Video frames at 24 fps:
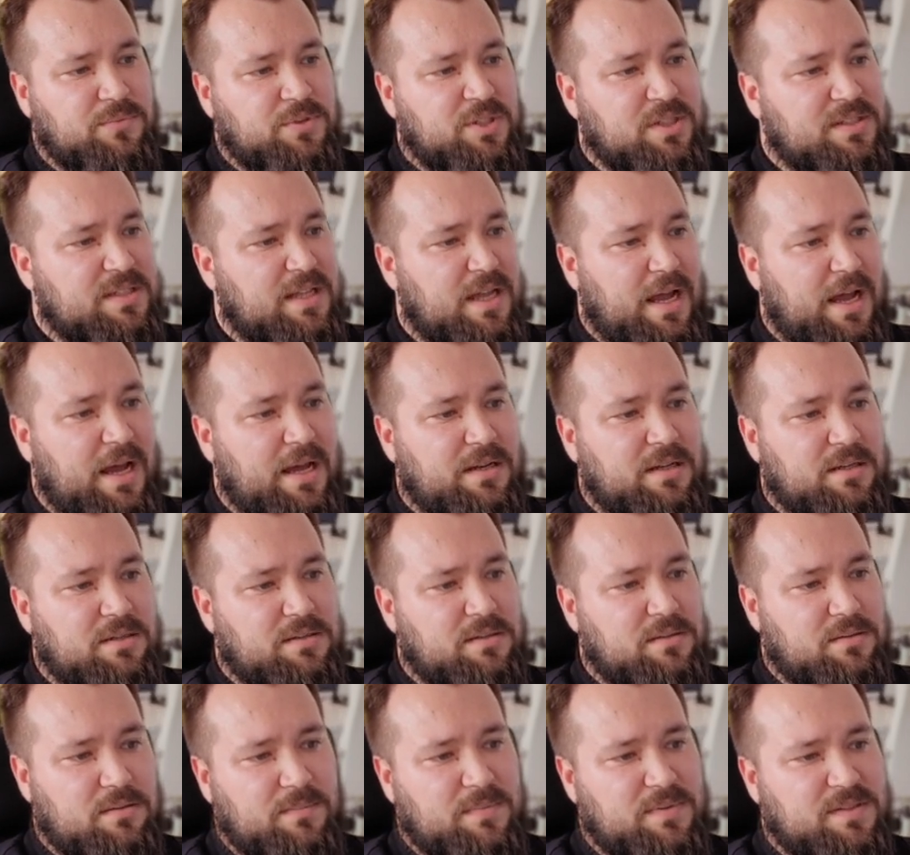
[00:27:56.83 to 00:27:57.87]
just added
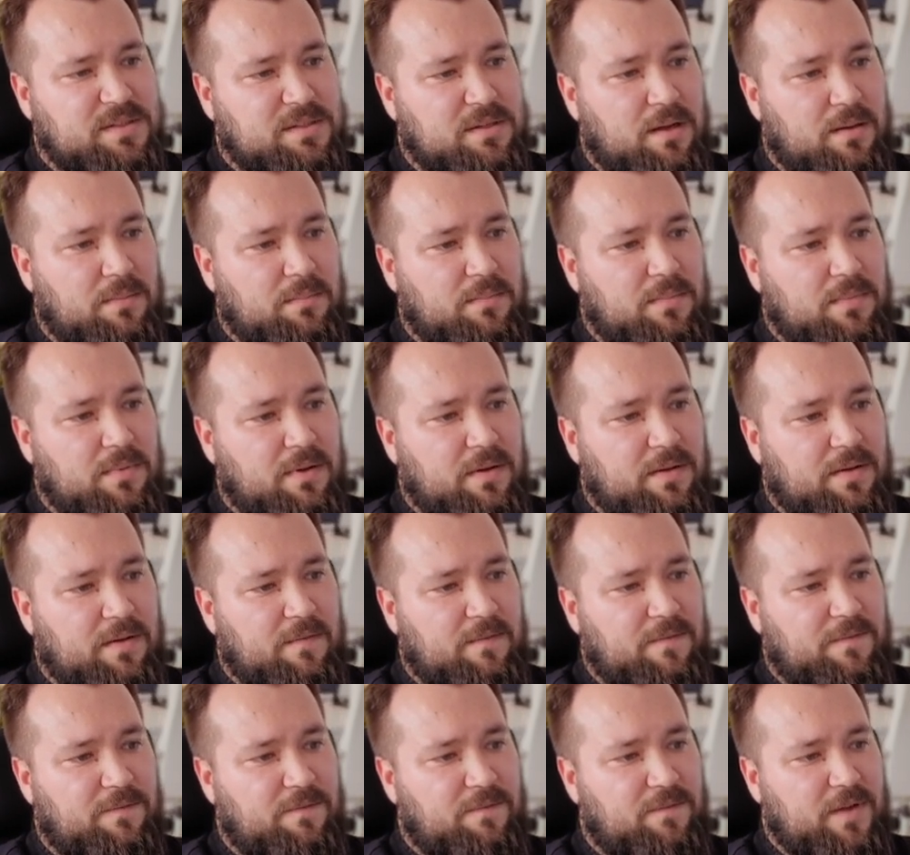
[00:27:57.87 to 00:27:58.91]
some uh,
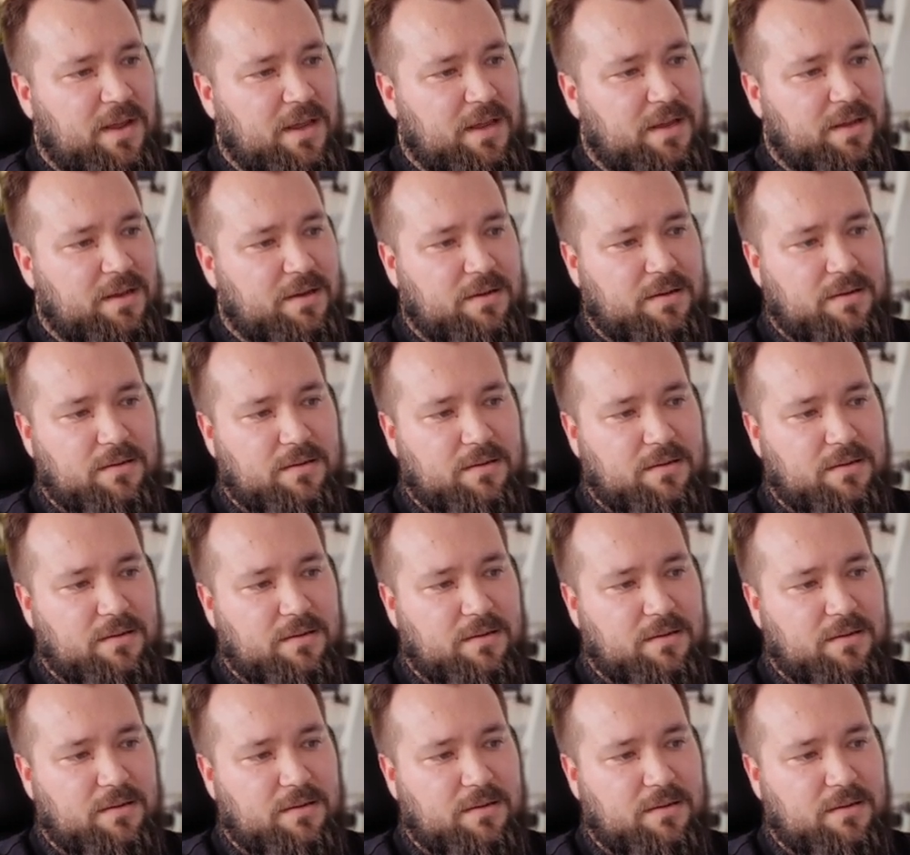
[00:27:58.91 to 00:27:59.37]
fake,